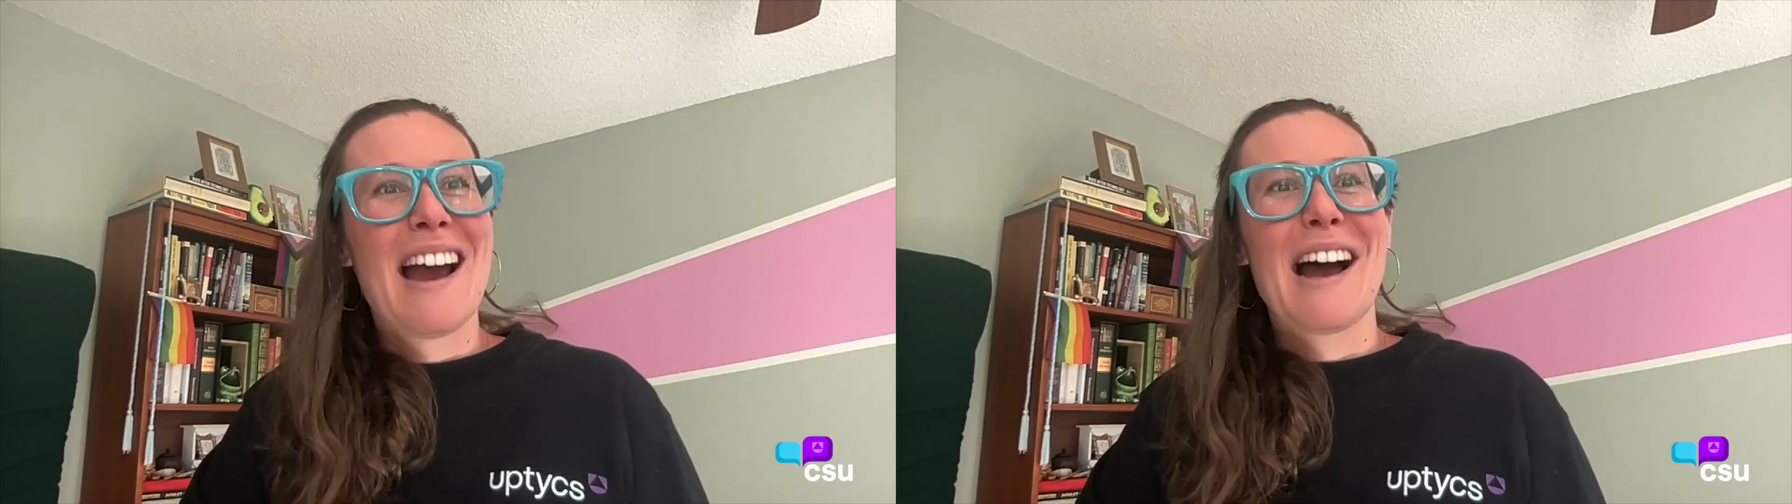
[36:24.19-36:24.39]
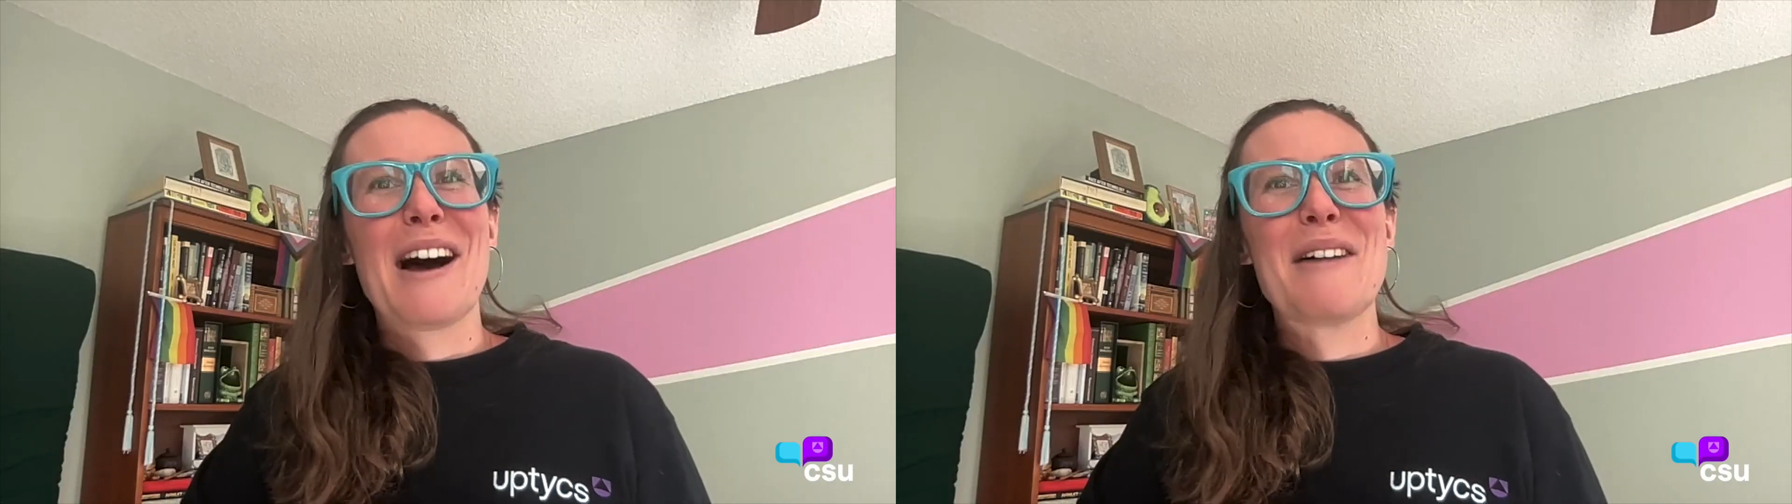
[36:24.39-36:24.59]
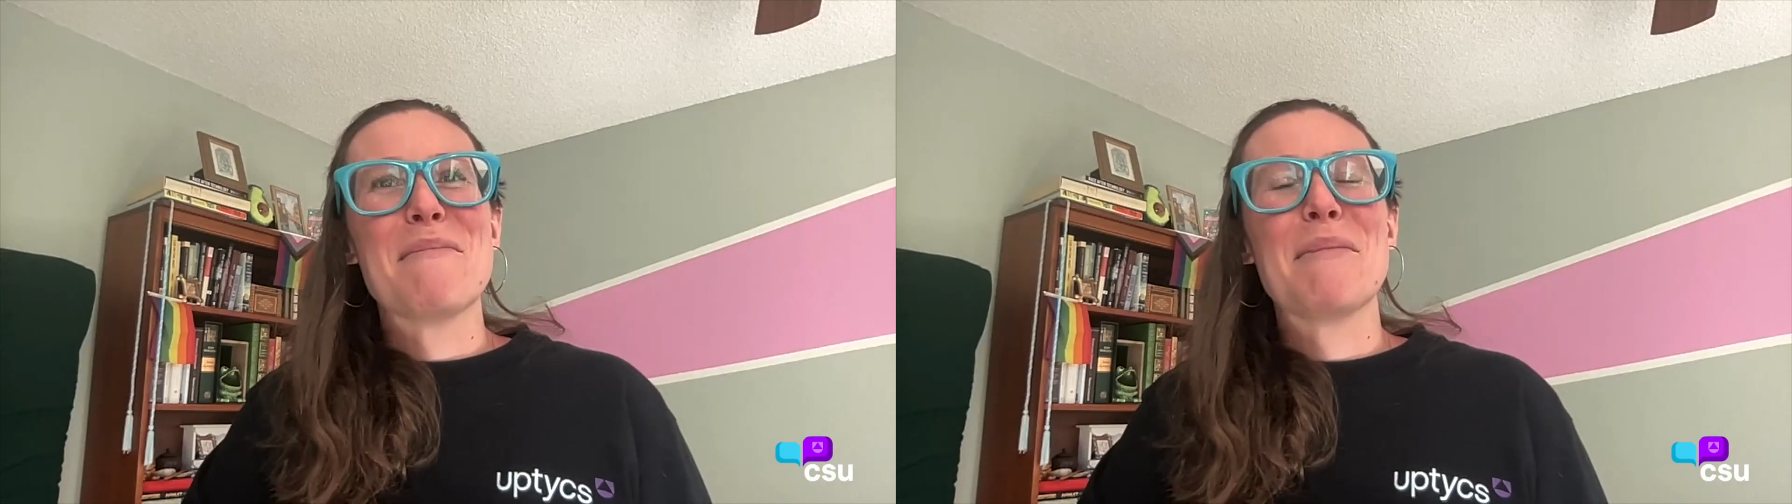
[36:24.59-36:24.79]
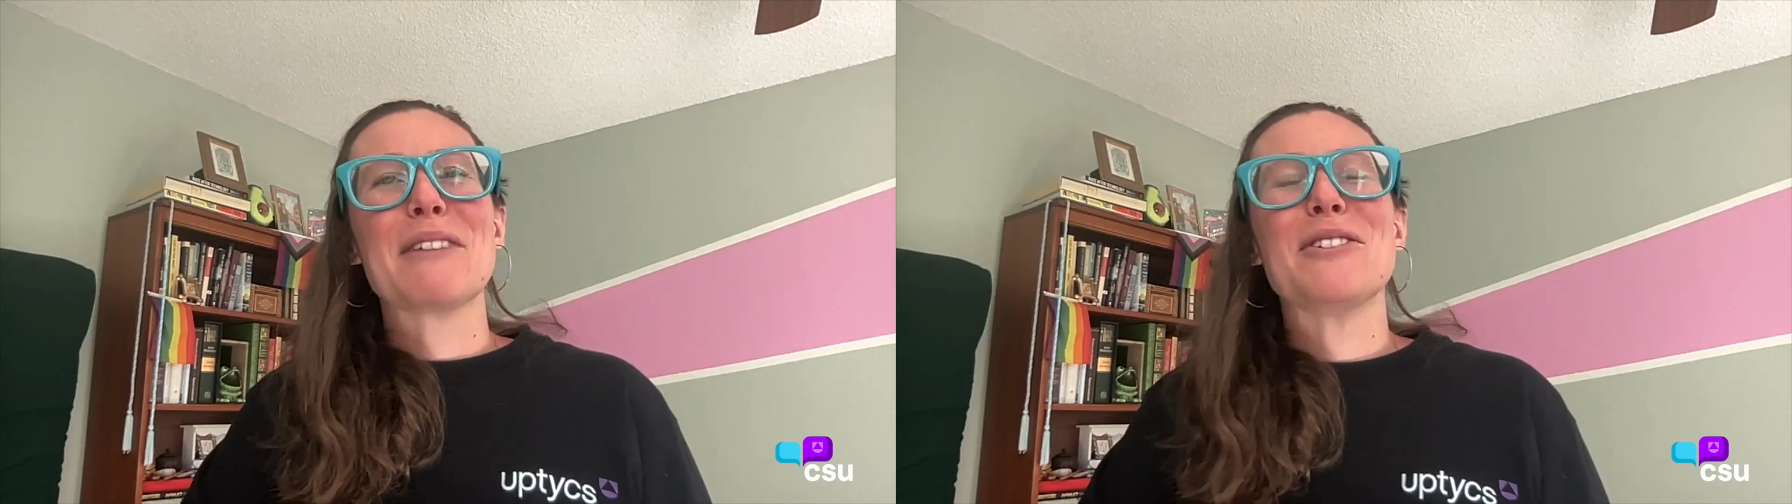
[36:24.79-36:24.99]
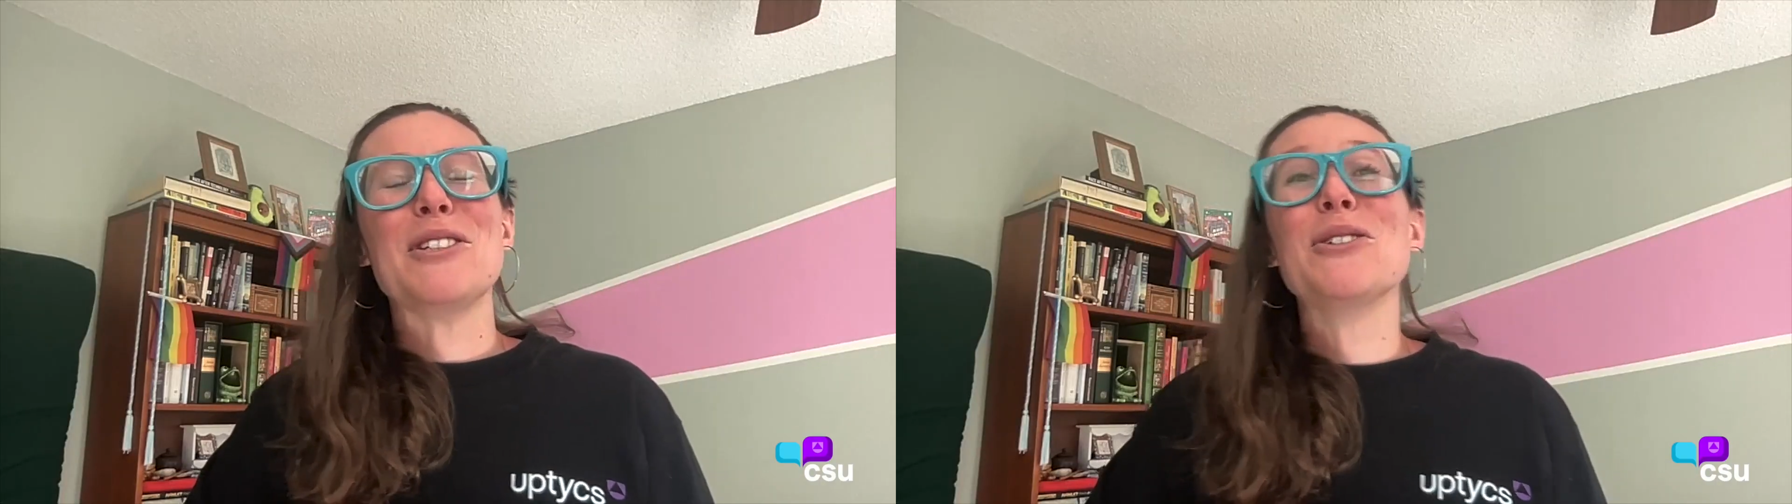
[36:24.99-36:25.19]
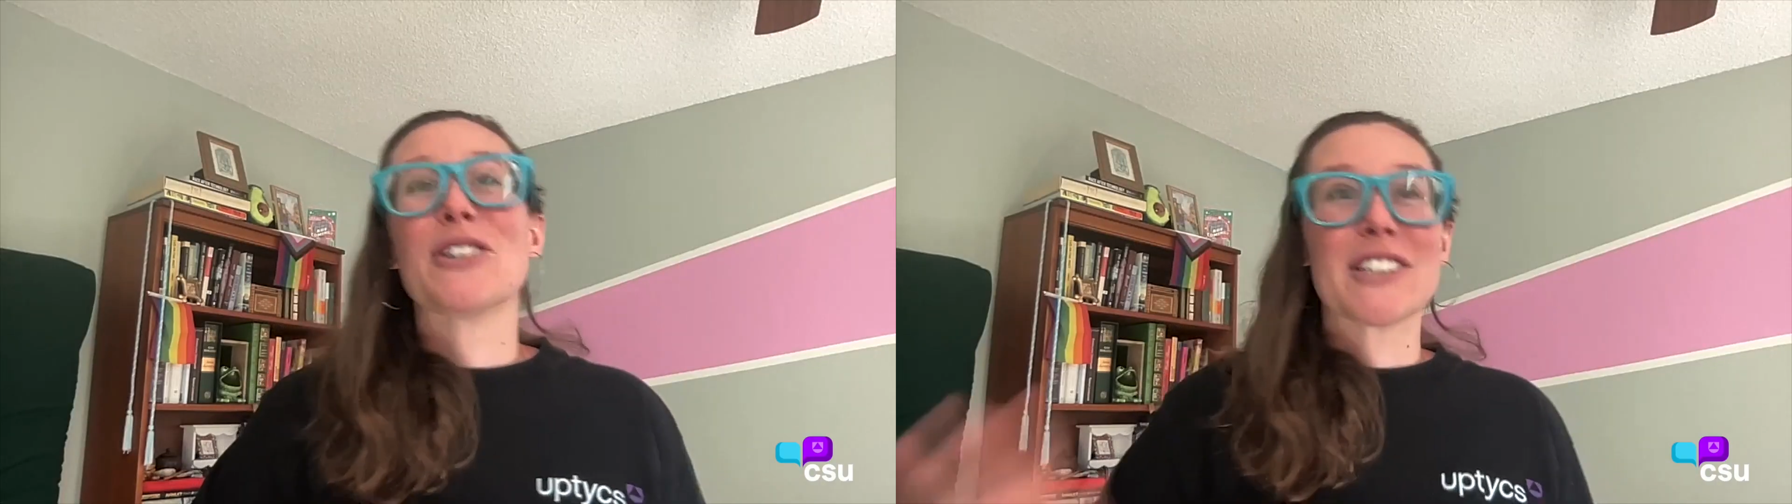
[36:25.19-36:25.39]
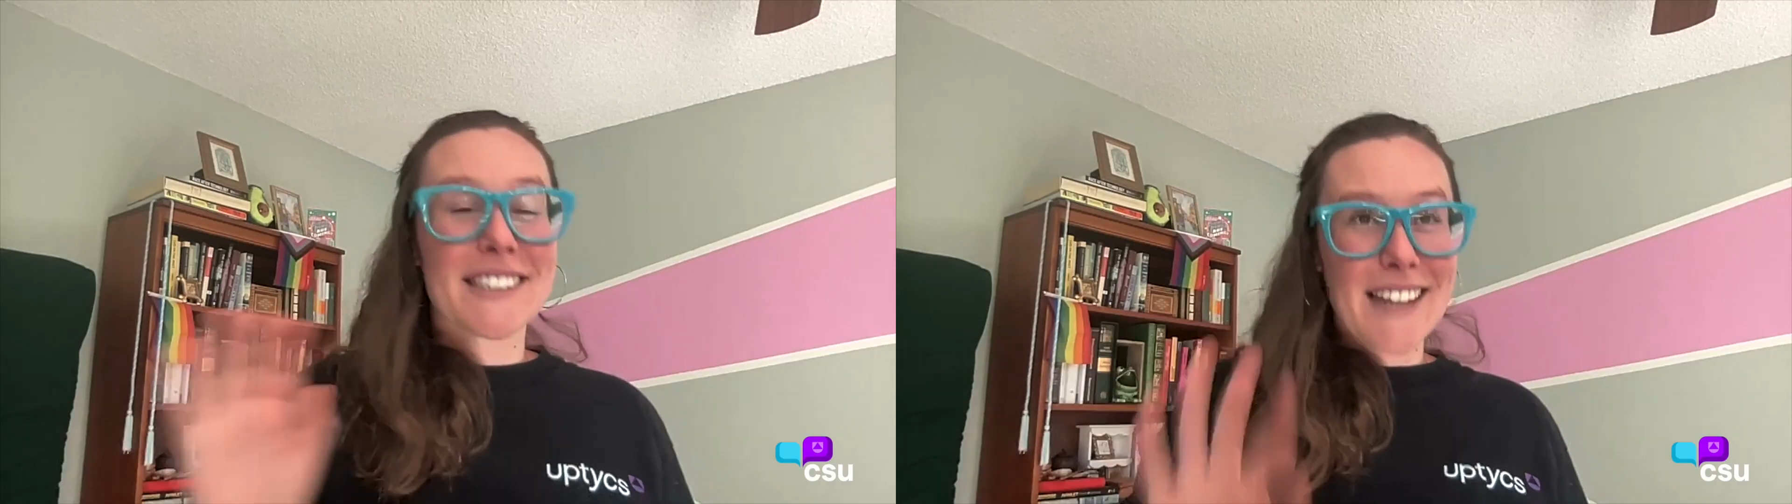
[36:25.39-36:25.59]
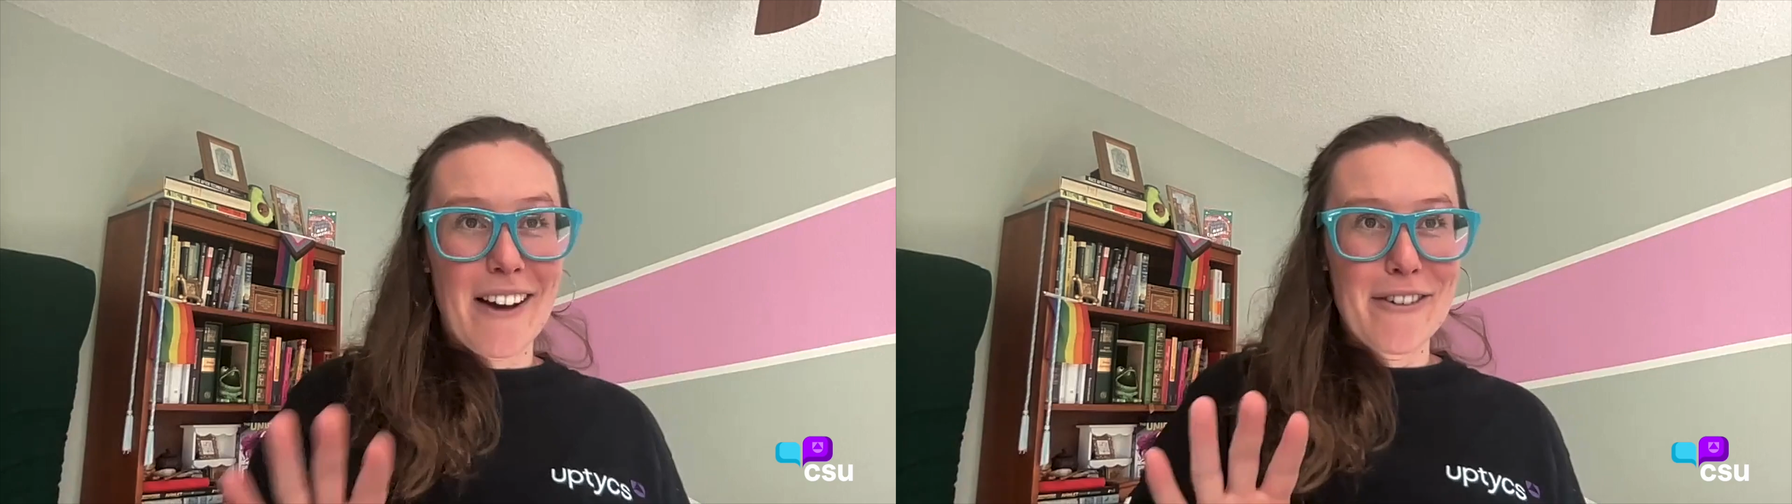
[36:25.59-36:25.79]
But if you
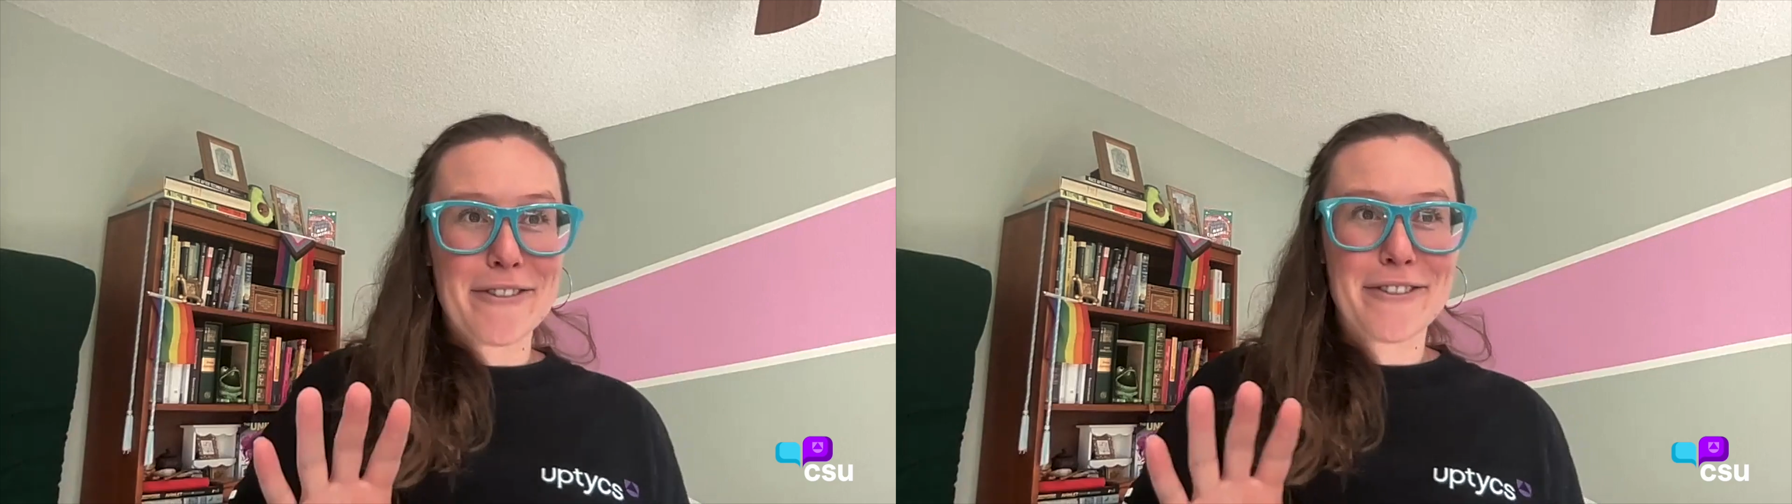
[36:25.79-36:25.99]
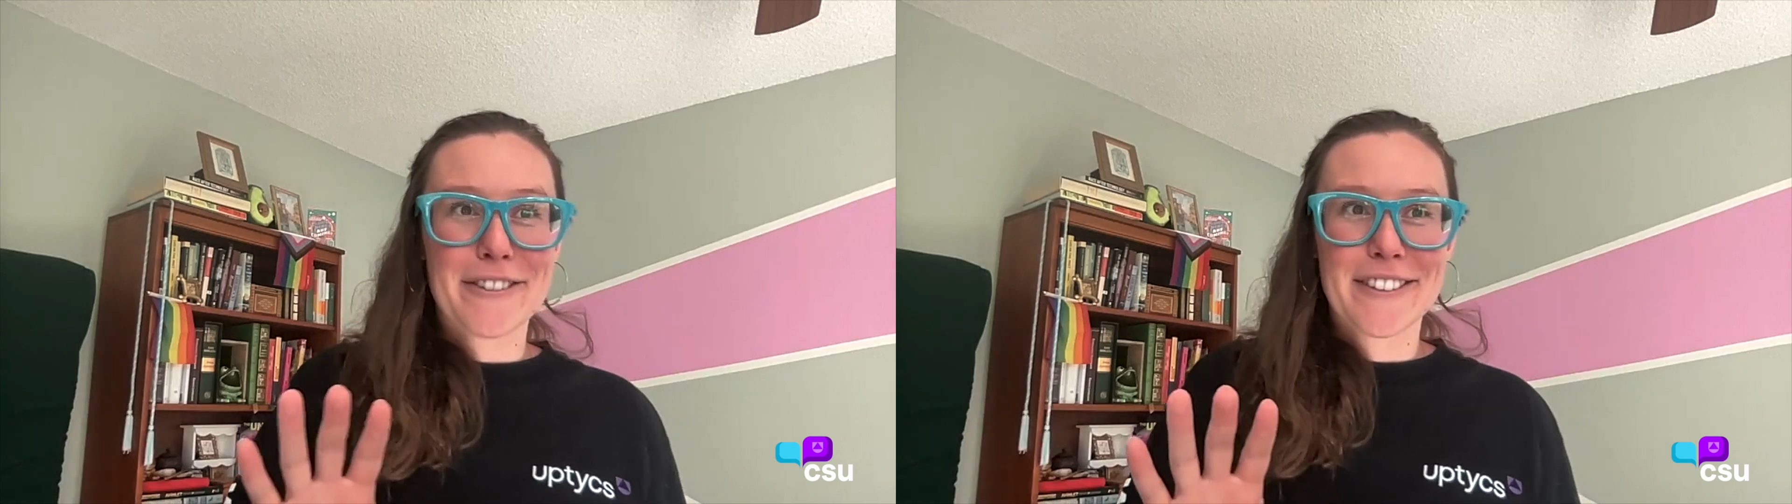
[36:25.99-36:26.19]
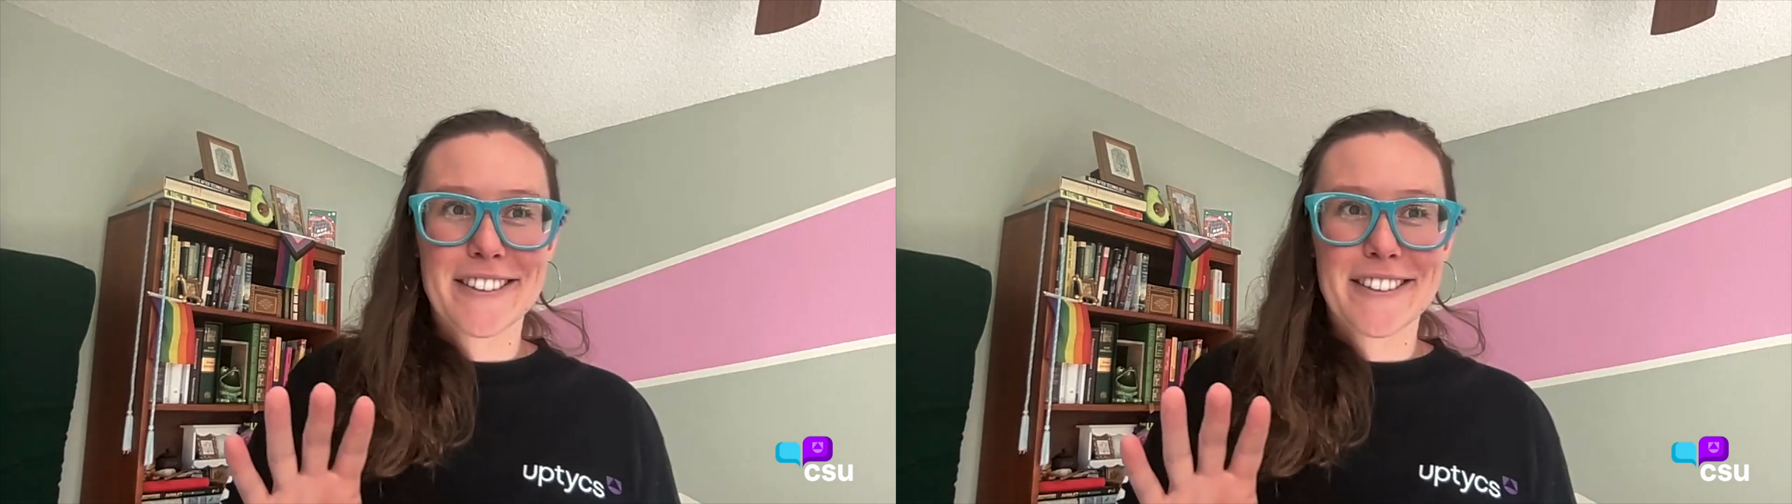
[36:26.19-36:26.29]
yourself